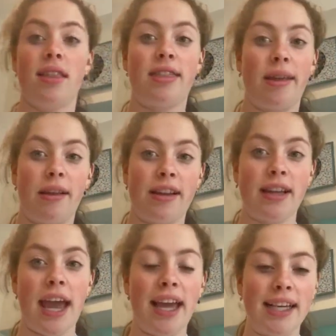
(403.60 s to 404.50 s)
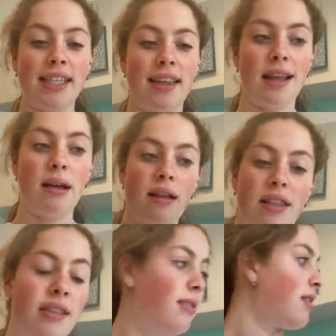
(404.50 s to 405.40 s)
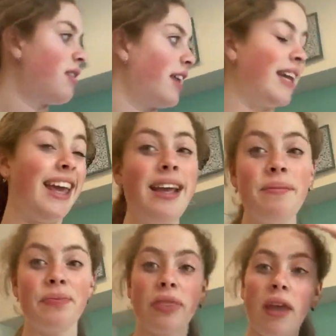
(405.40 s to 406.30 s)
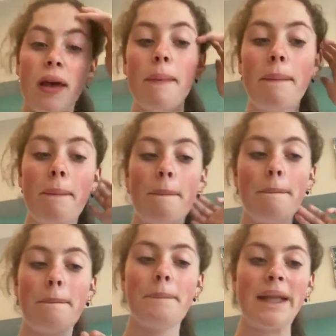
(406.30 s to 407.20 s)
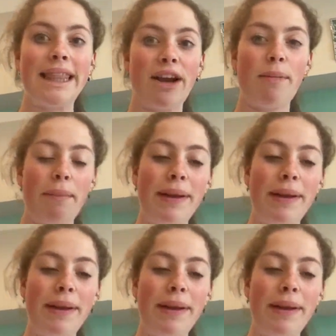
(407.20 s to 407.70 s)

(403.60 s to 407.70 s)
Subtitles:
the cakes in the thingy, but they're a bit